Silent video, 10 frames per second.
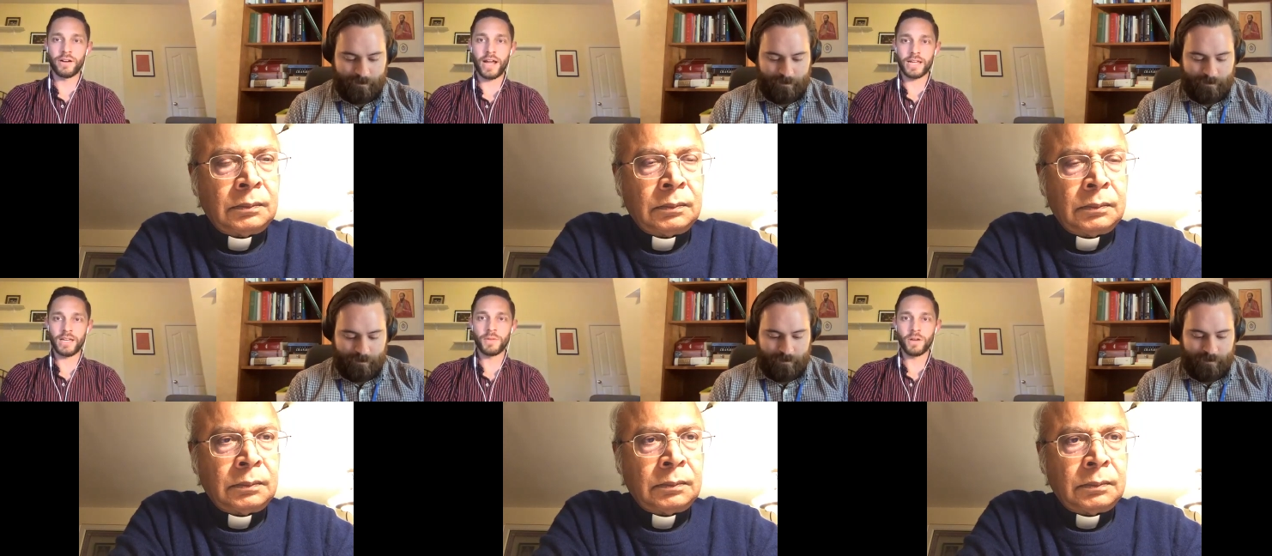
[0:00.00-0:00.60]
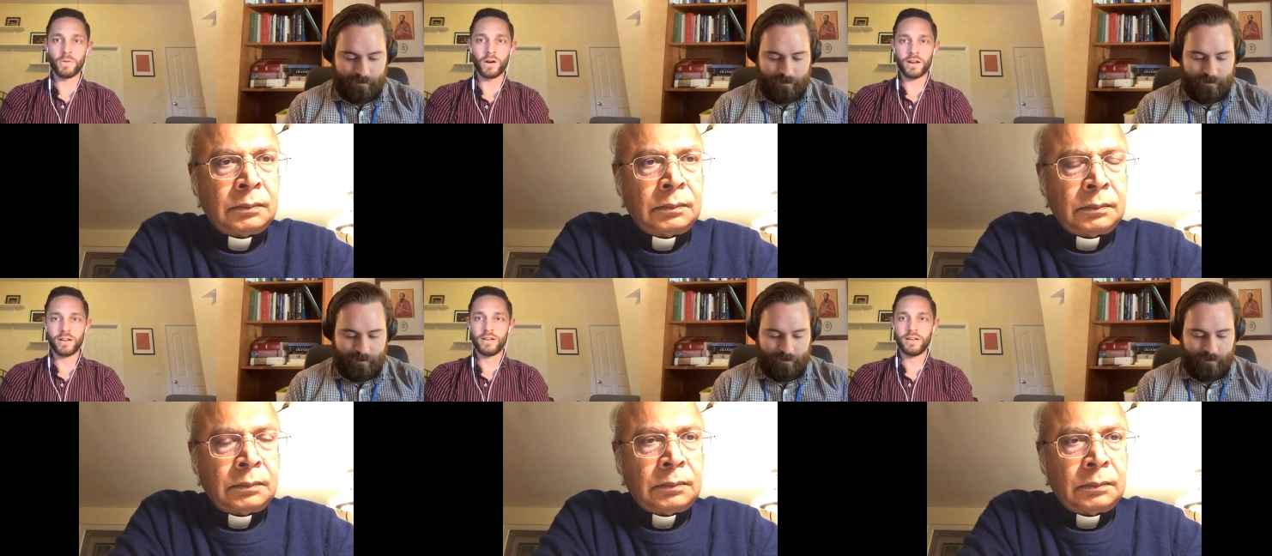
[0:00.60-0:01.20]
Speaker 1: academic work?
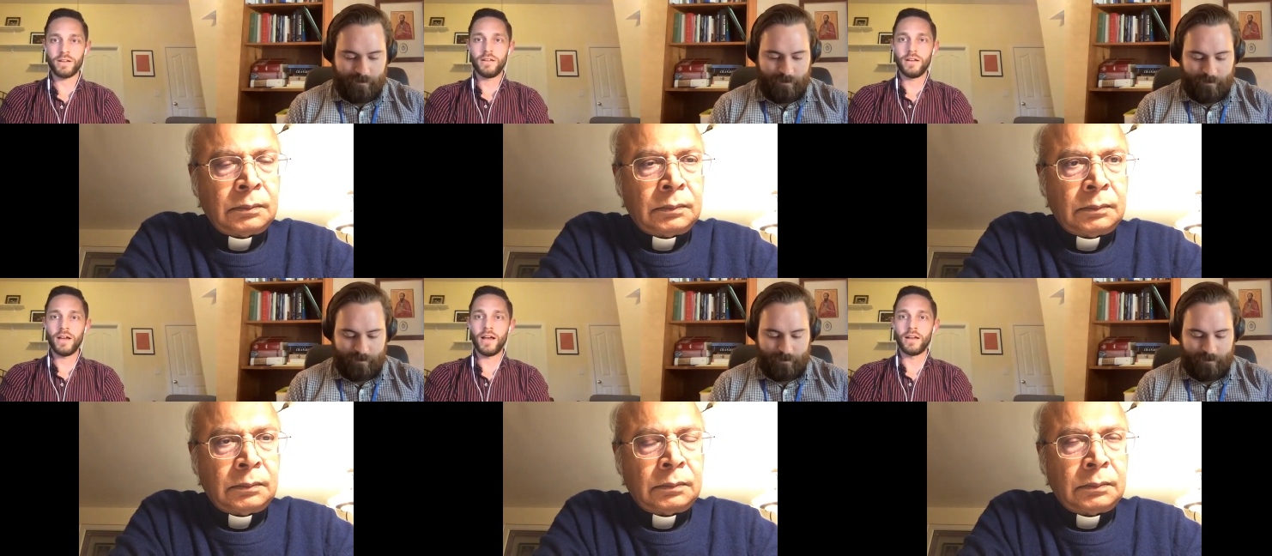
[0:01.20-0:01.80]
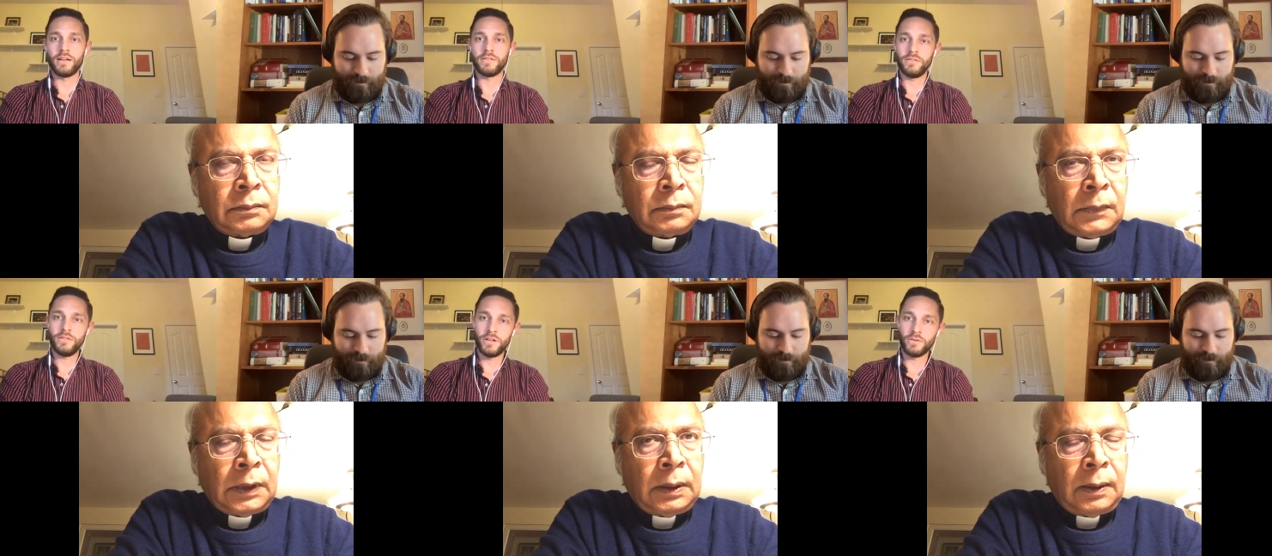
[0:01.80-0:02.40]
Uh,
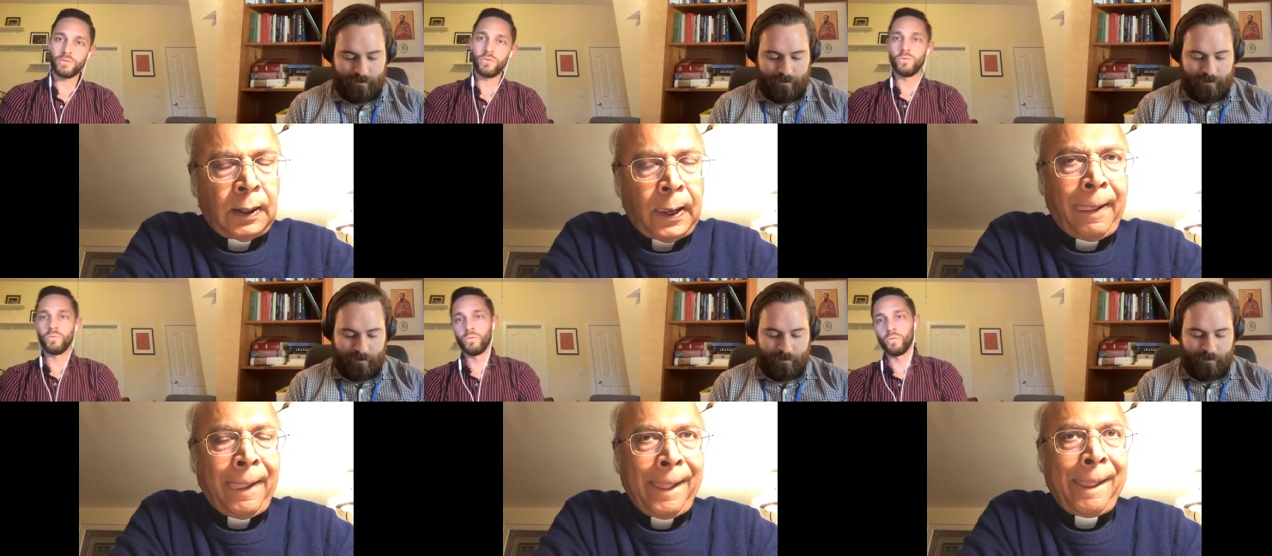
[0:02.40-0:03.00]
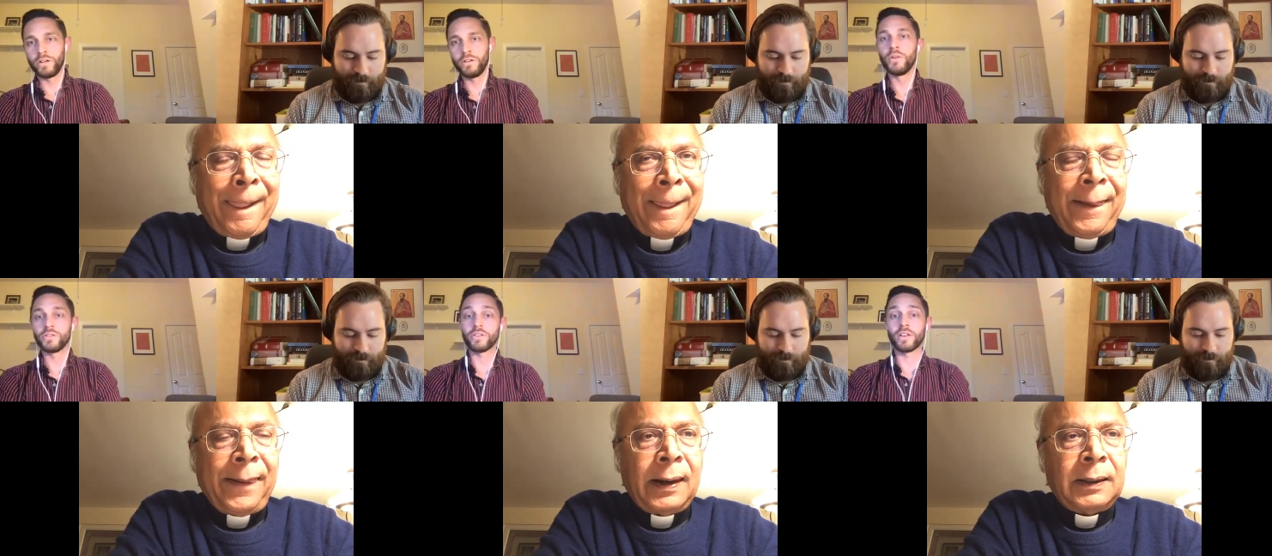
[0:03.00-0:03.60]
you know, what are you
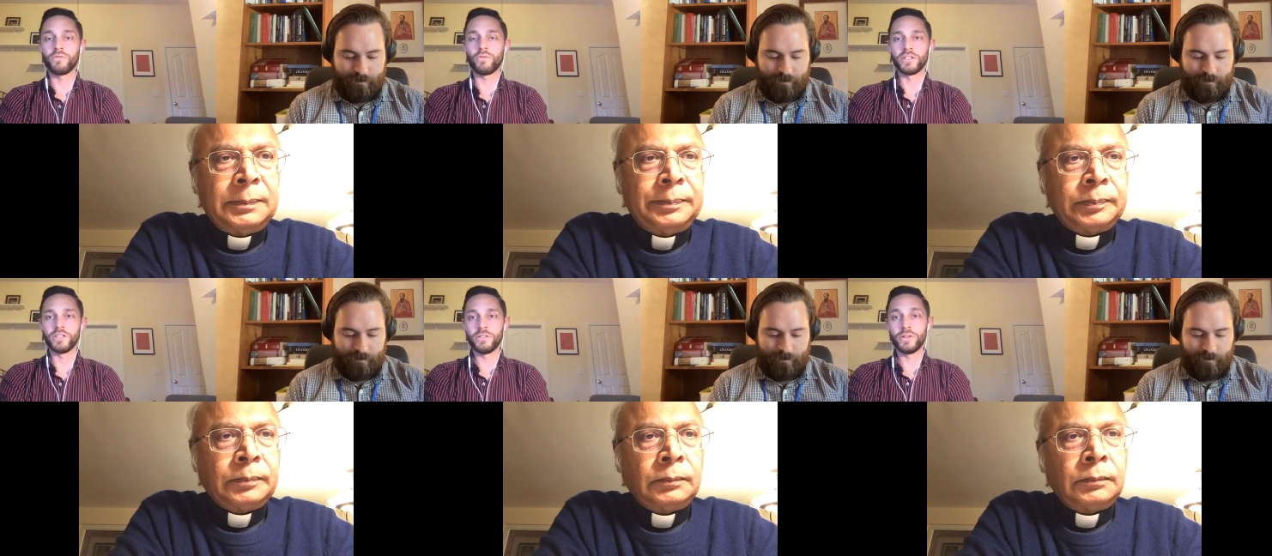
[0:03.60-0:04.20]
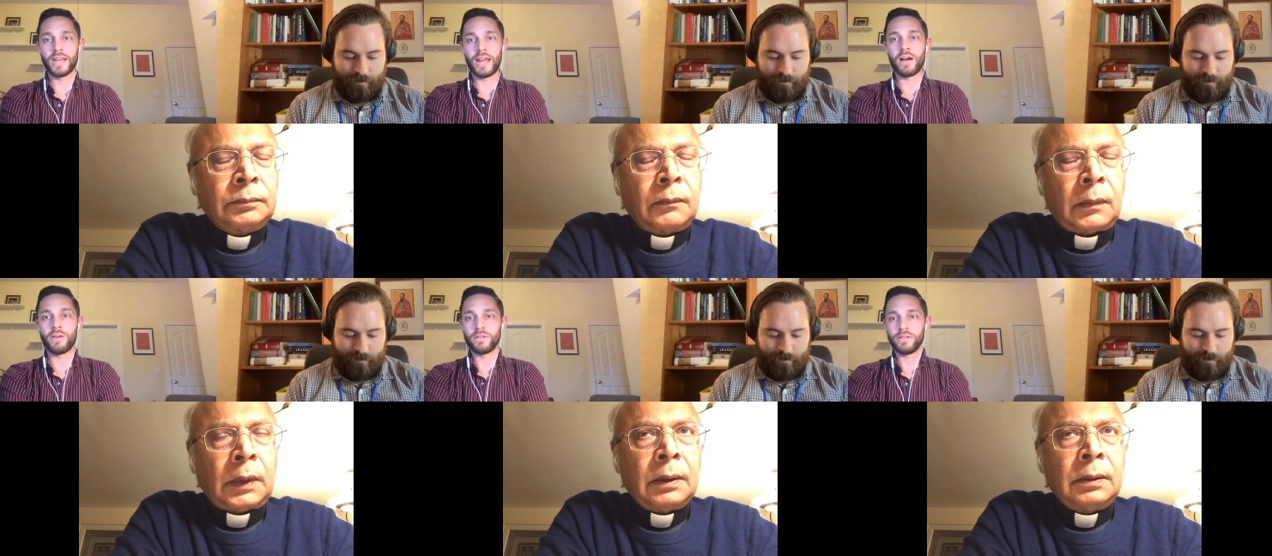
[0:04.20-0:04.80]
most looking forward to
Speaker 2: doing
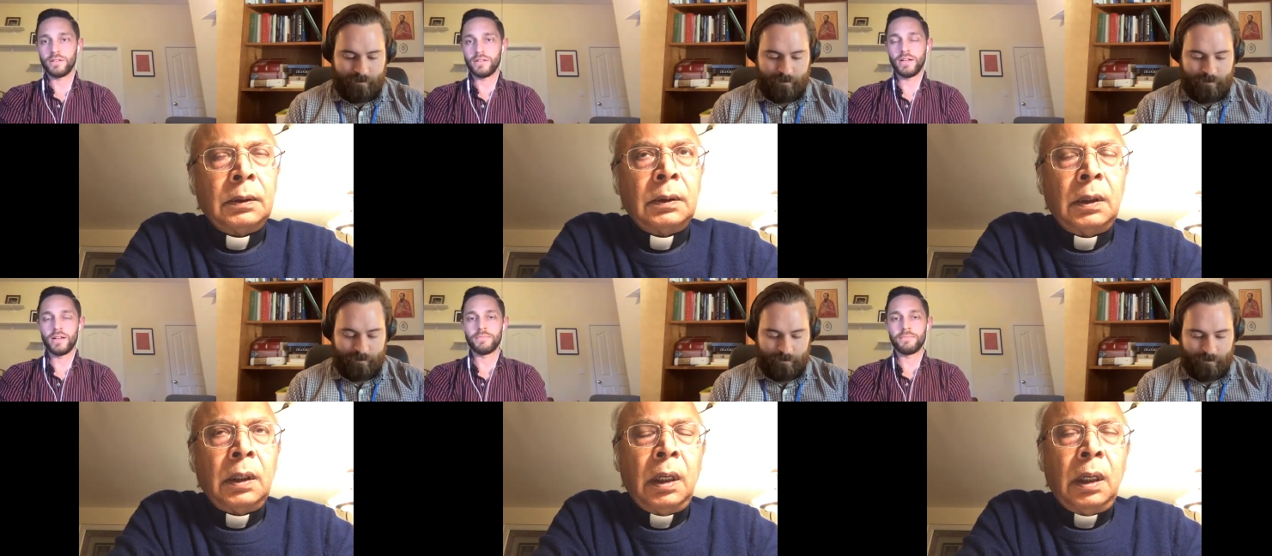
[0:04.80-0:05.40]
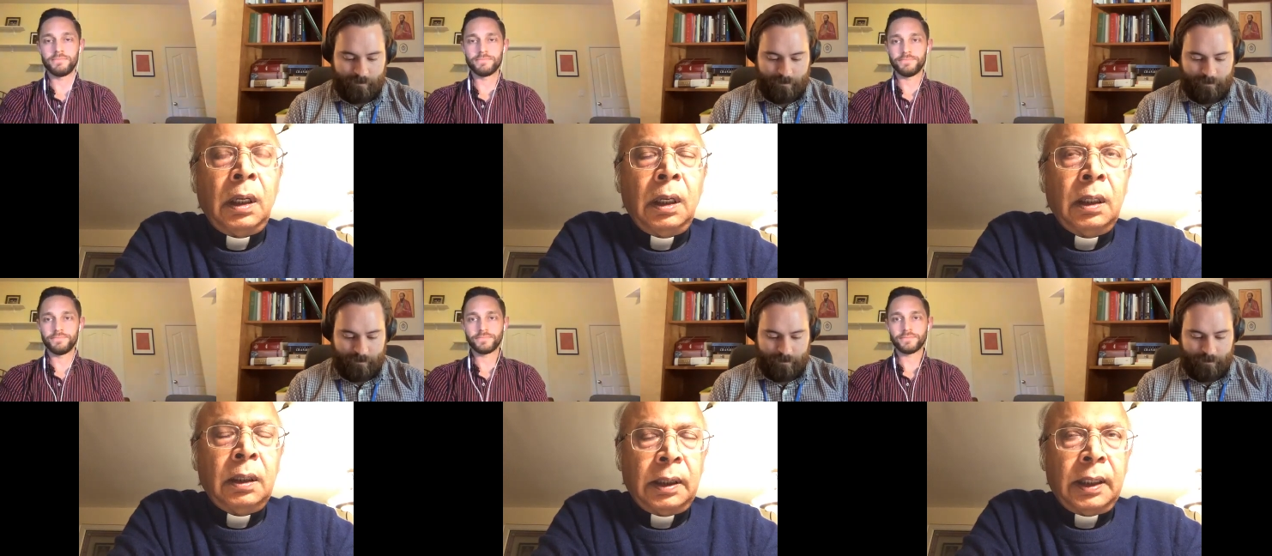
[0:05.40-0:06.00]
now? Um,
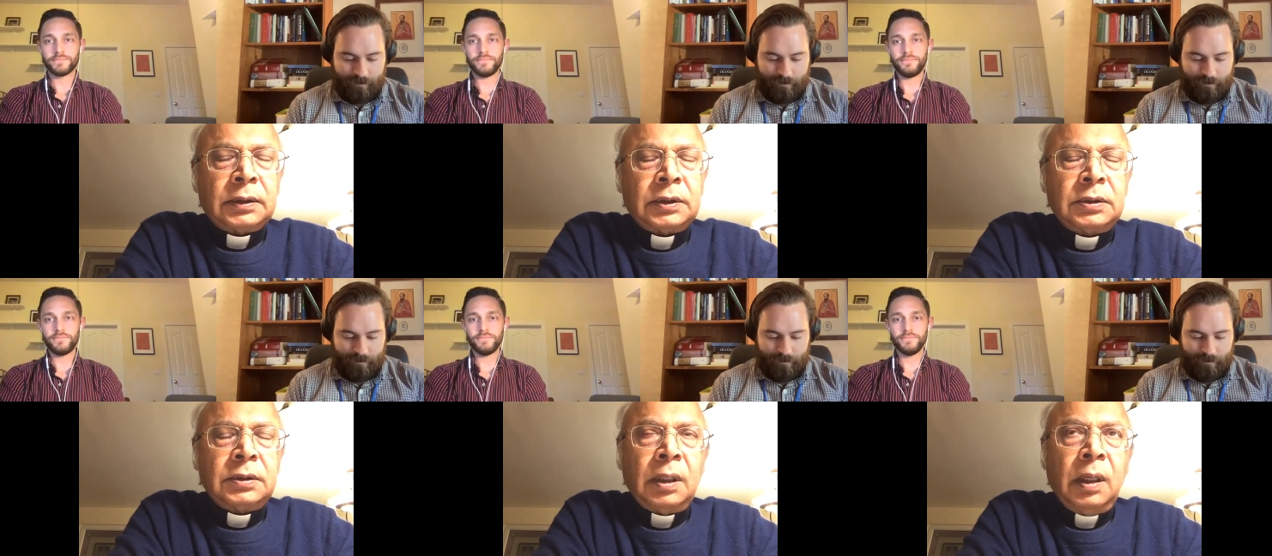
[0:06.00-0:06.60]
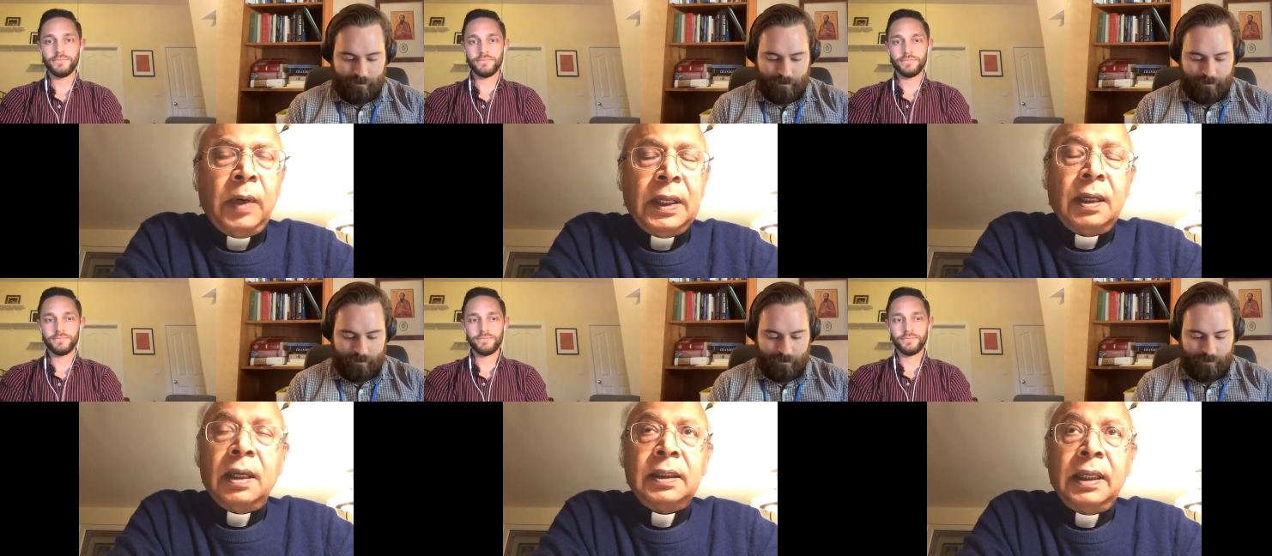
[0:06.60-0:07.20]
Yes. Uh,
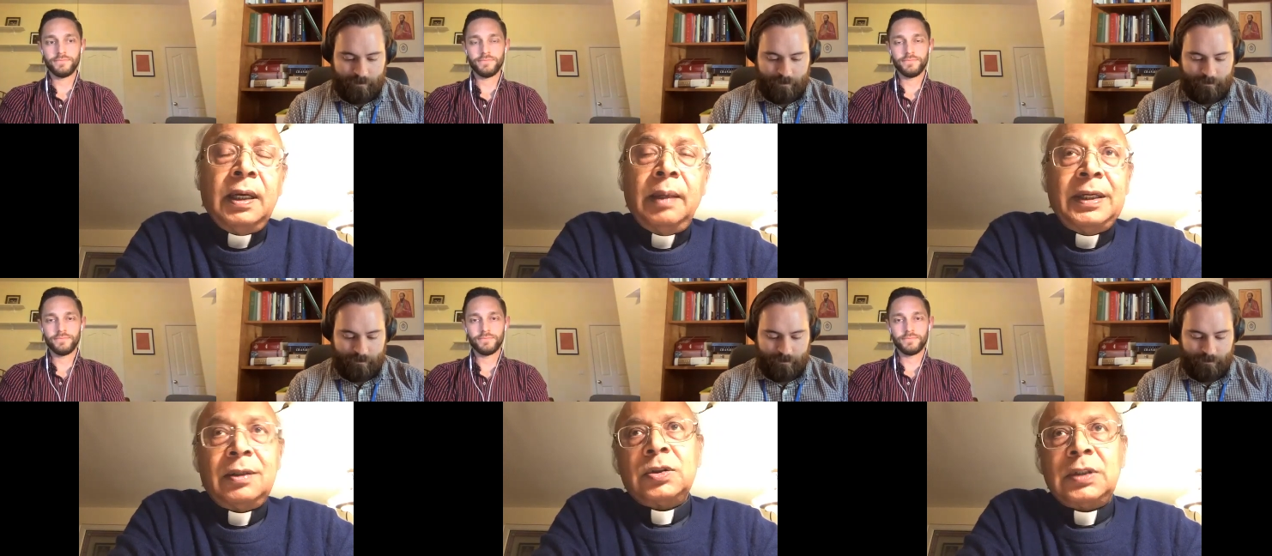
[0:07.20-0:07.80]
well, uh, yeah, I mean, to